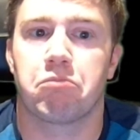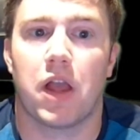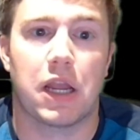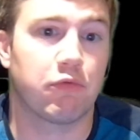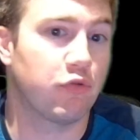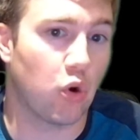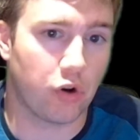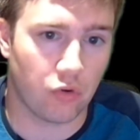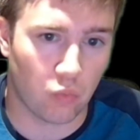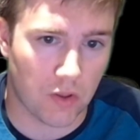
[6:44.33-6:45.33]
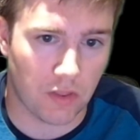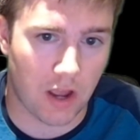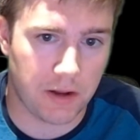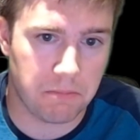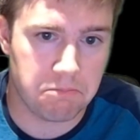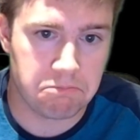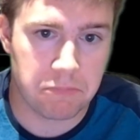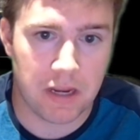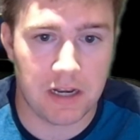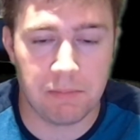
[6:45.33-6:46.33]
I rewrote it in one line,
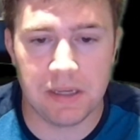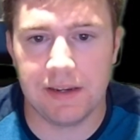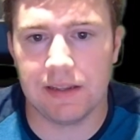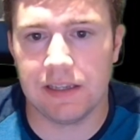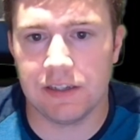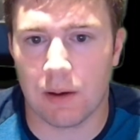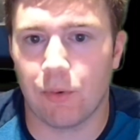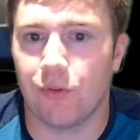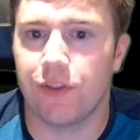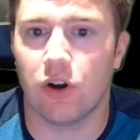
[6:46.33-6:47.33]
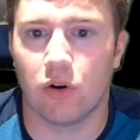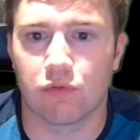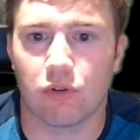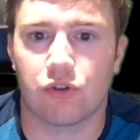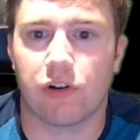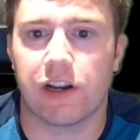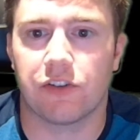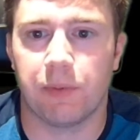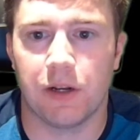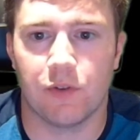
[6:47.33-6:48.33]
and immediately doubled the overall training
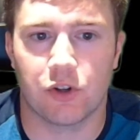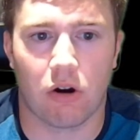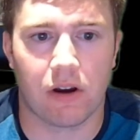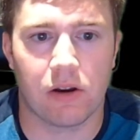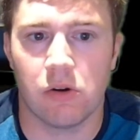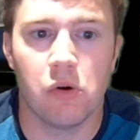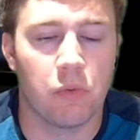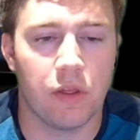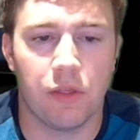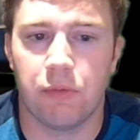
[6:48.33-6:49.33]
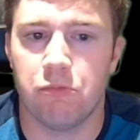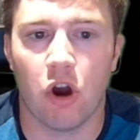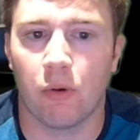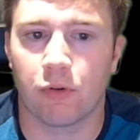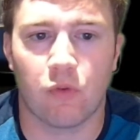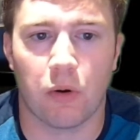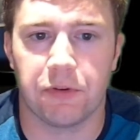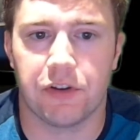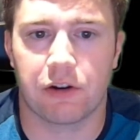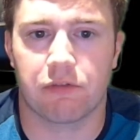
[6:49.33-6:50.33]
speed of Atari with no
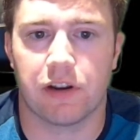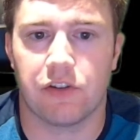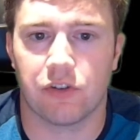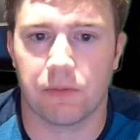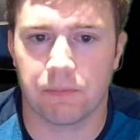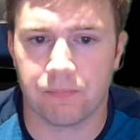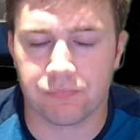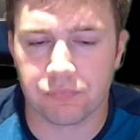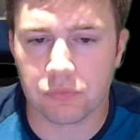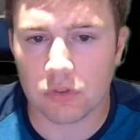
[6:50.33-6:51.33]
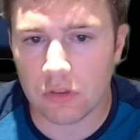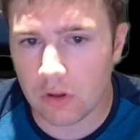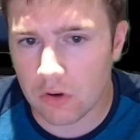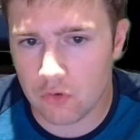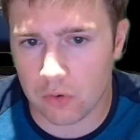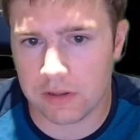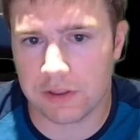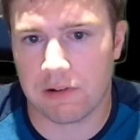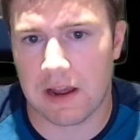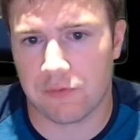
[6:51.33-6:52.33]
performance degradation. Shortly
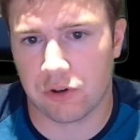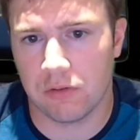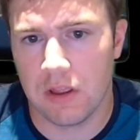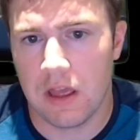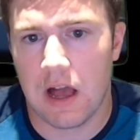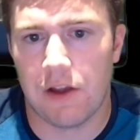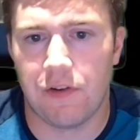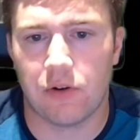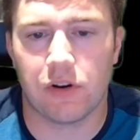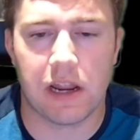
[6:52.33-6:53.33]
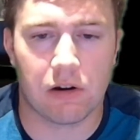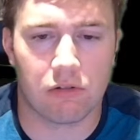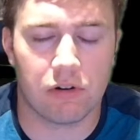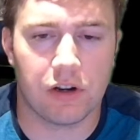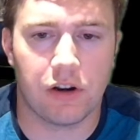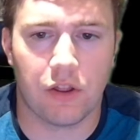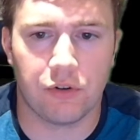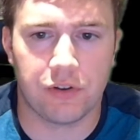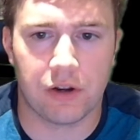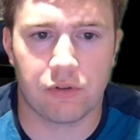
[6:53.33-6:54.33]
thereafter, I found an error in another
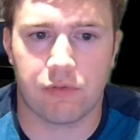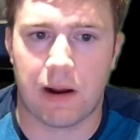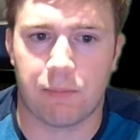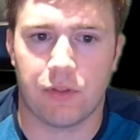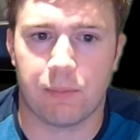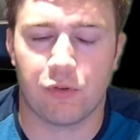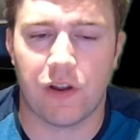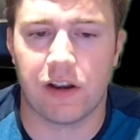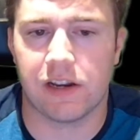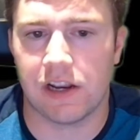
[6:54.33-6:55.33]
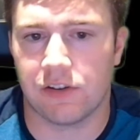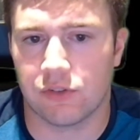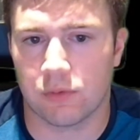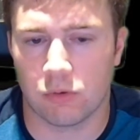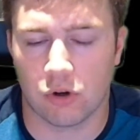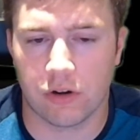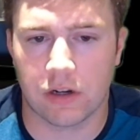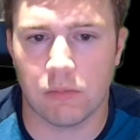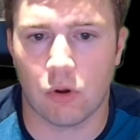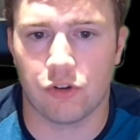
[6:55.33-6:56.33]
standard wrapper that prevented agents from
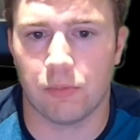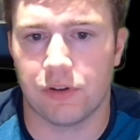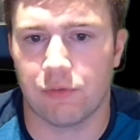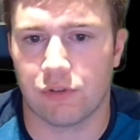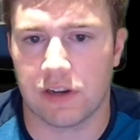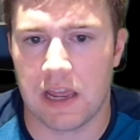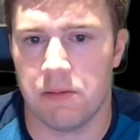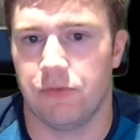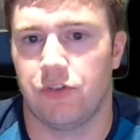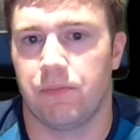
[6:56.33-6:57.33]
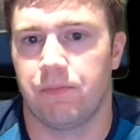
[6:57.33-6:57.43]
learning multiple different games.